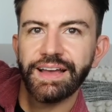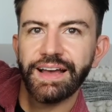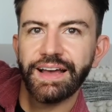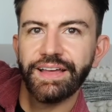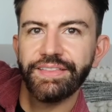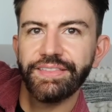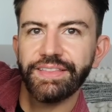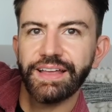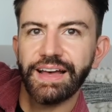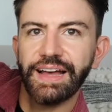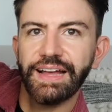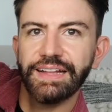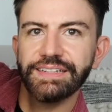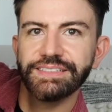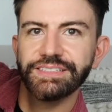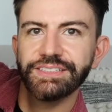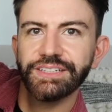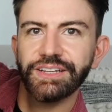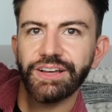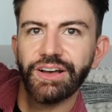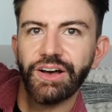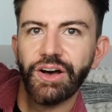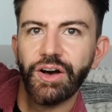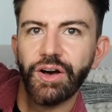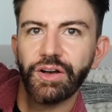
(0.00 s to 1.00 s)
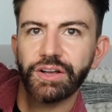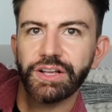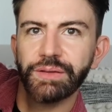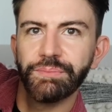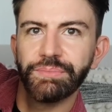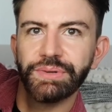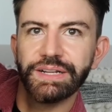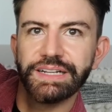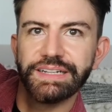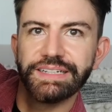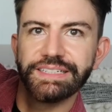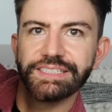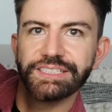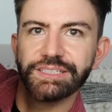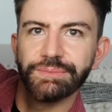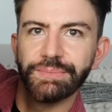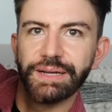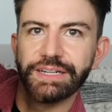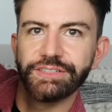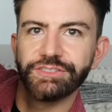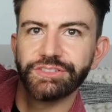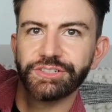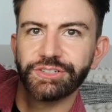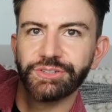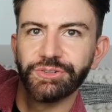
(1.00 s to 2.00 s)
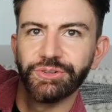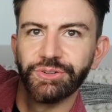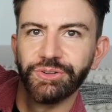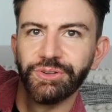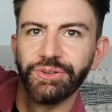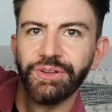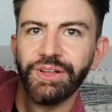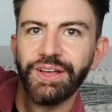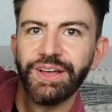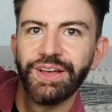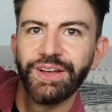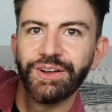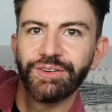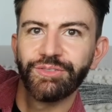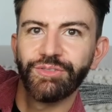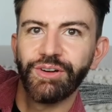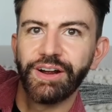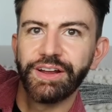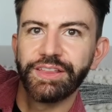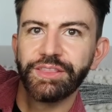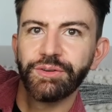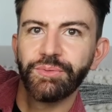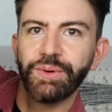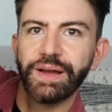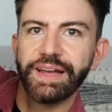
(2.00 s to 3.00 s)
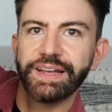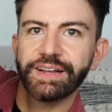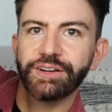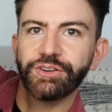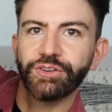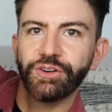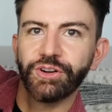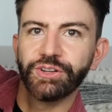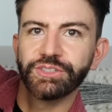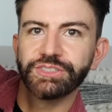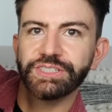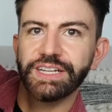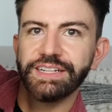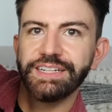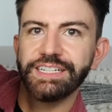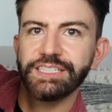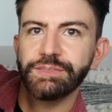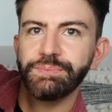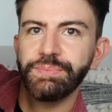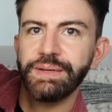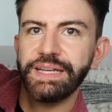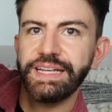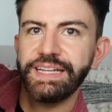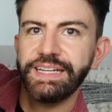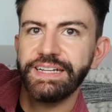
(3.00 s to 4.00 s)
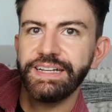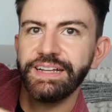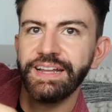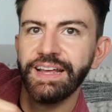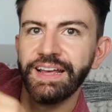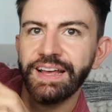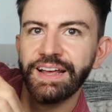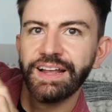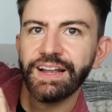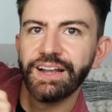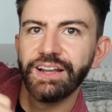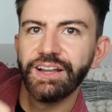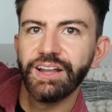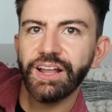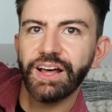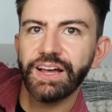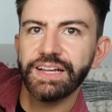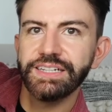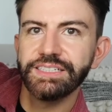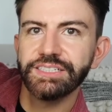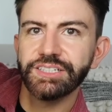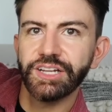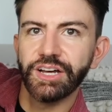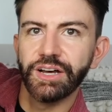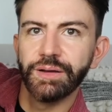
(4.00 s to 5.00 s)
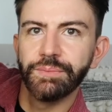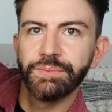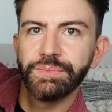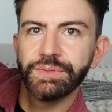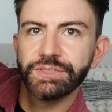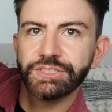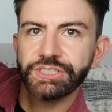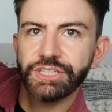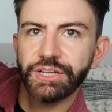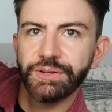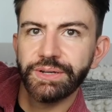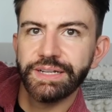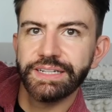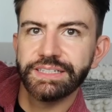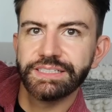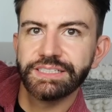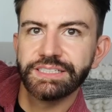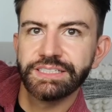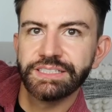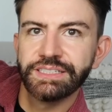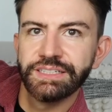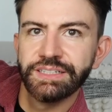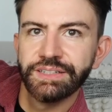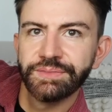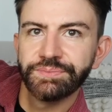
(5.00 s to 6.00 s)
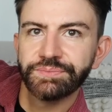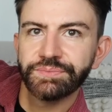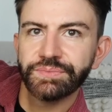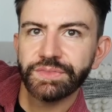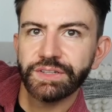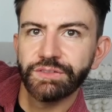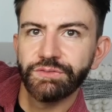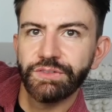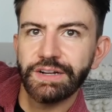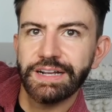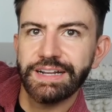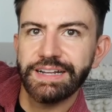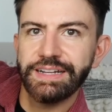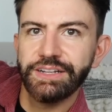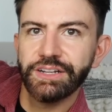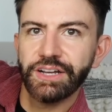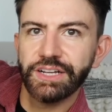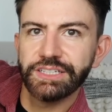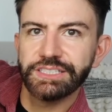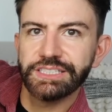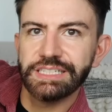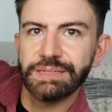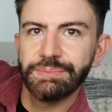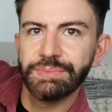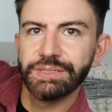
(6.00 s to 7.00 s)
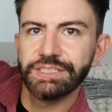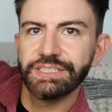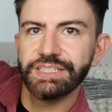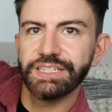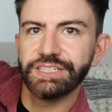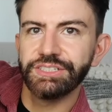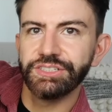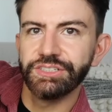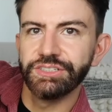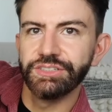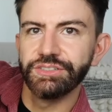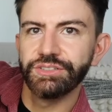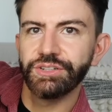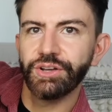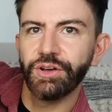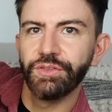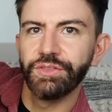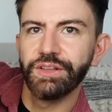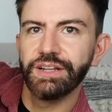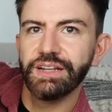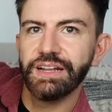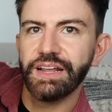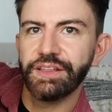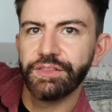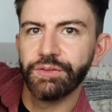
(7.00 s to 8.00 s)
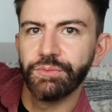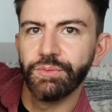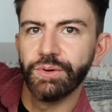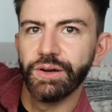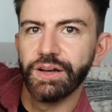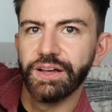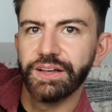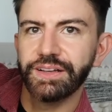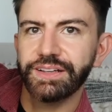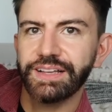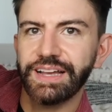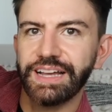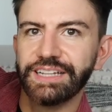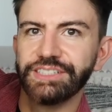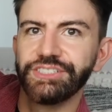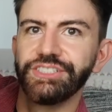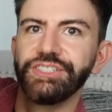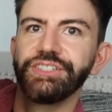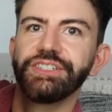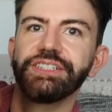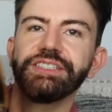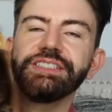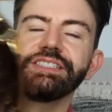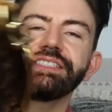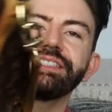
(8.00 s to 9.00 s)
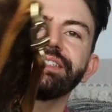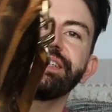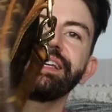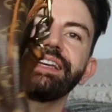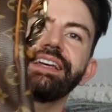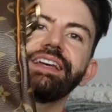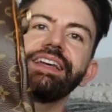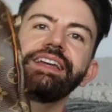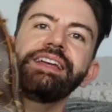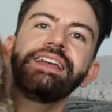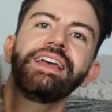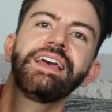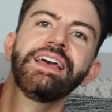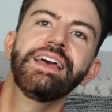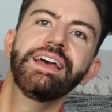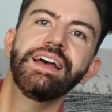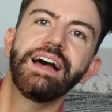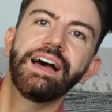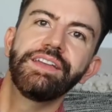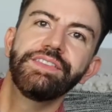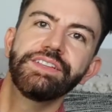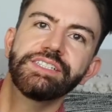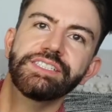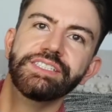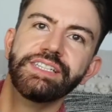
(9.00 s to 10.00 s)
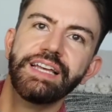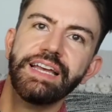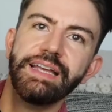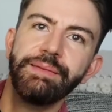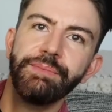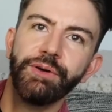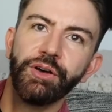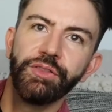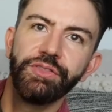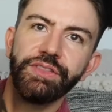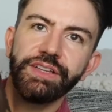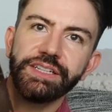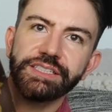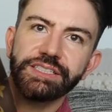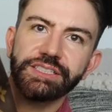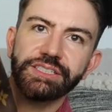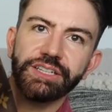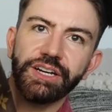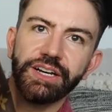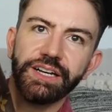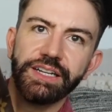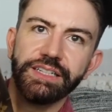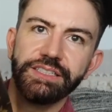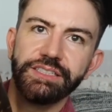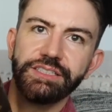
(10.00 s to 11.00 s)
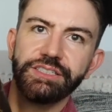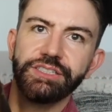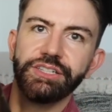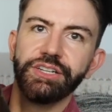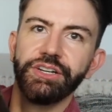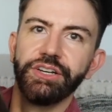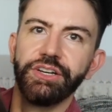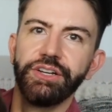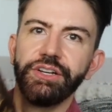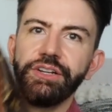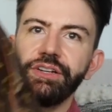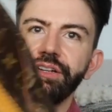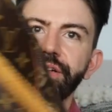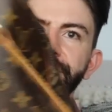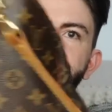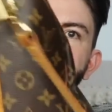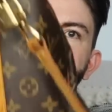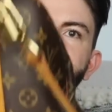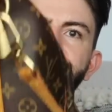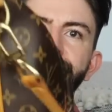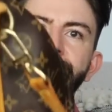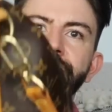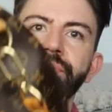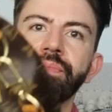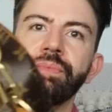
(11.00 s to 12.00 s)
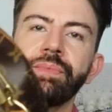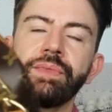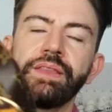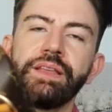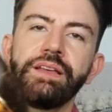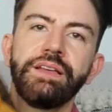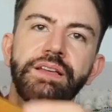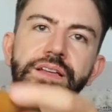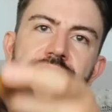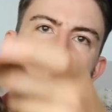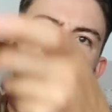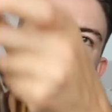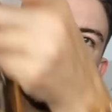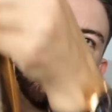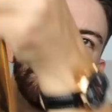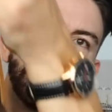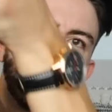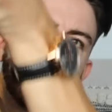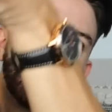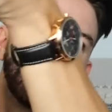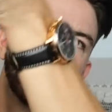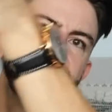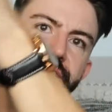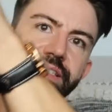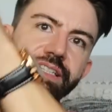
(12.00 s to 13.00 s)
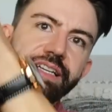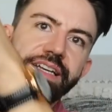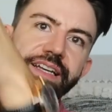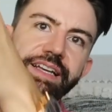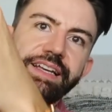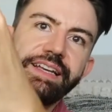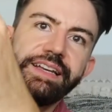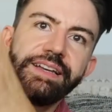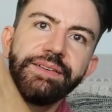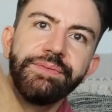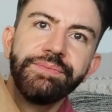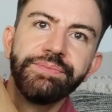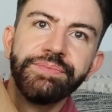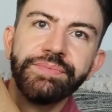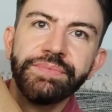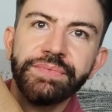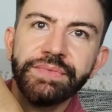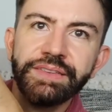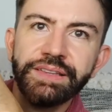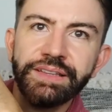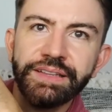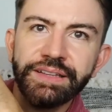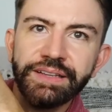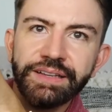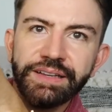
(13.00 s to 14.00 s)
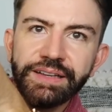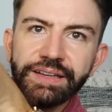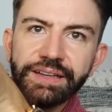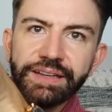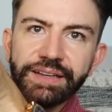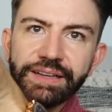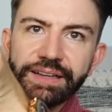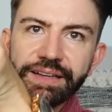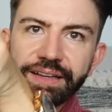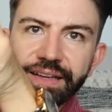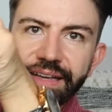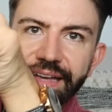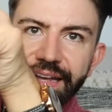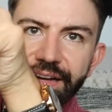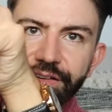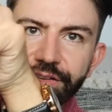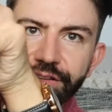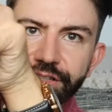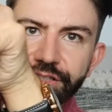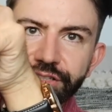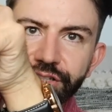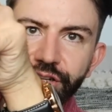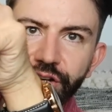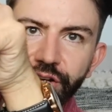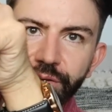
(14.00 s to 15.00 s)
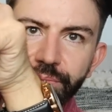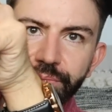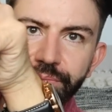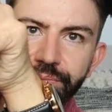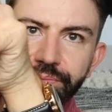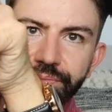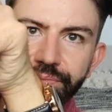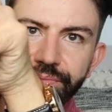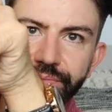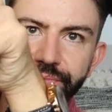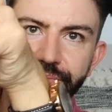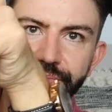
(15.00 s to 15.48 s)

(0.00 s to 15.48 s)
and that are completely symmetrical right the way across, and it's been lined up so it's really nicely positioned on the leather work, as you can see, and the same on this side too. So you can see here at the top,